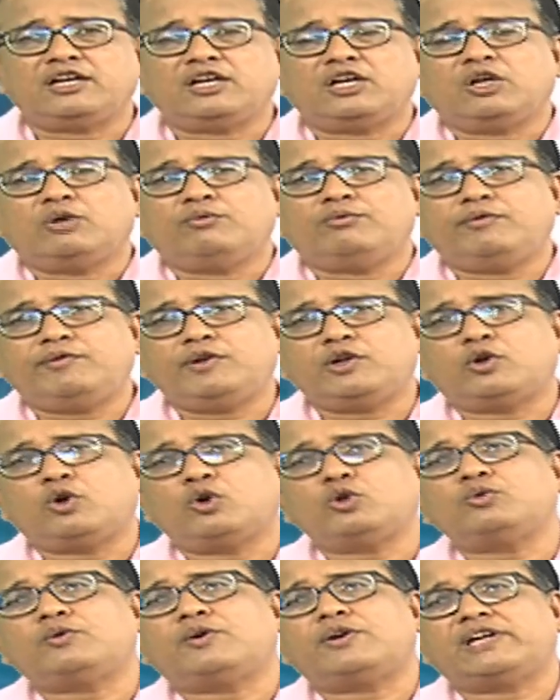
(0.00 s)
we will go
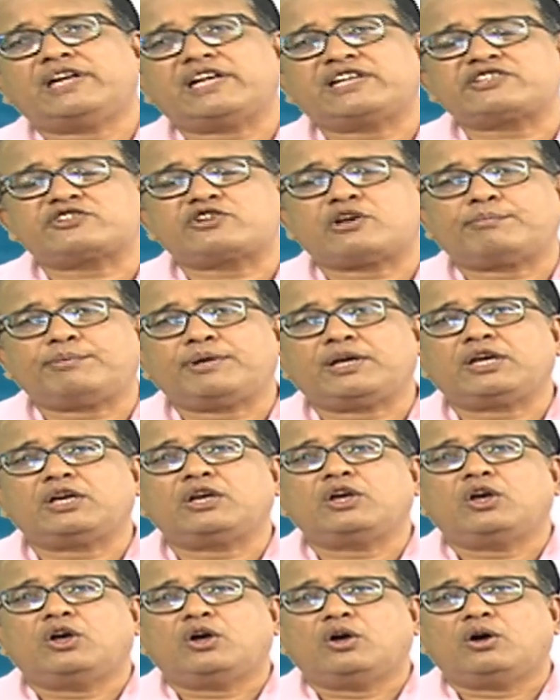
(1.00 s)
to our next topic
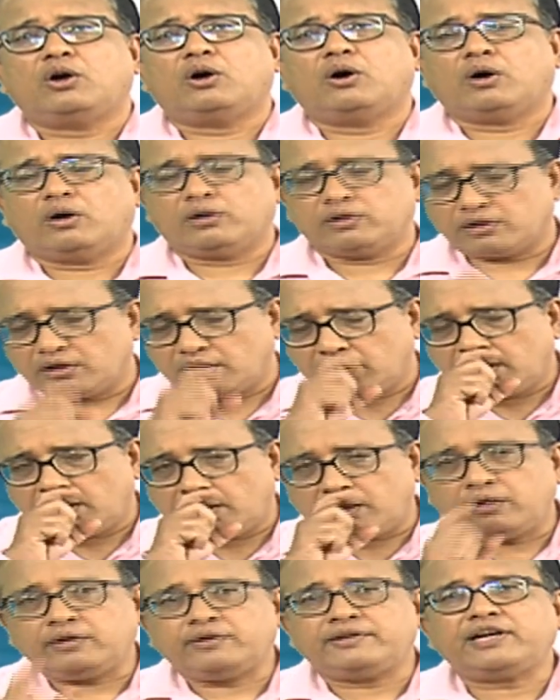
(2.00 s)
on
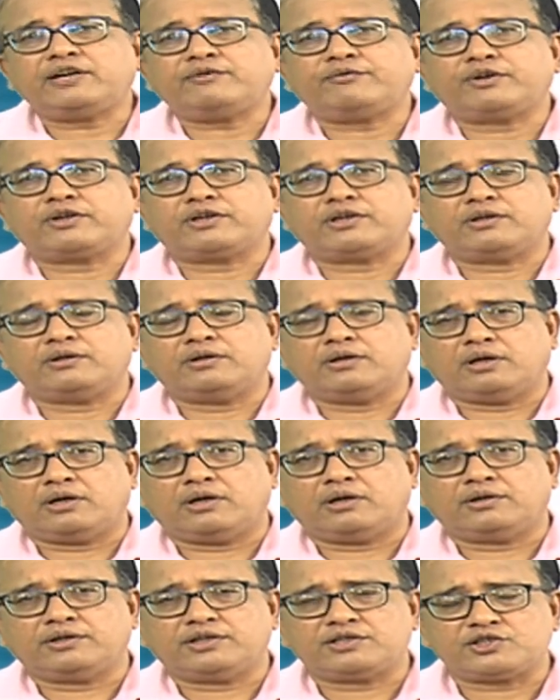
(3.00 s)
network
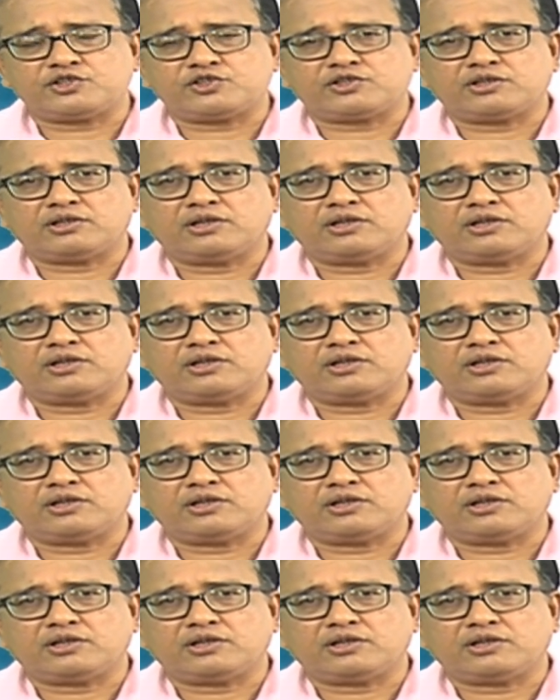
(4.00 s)
decision.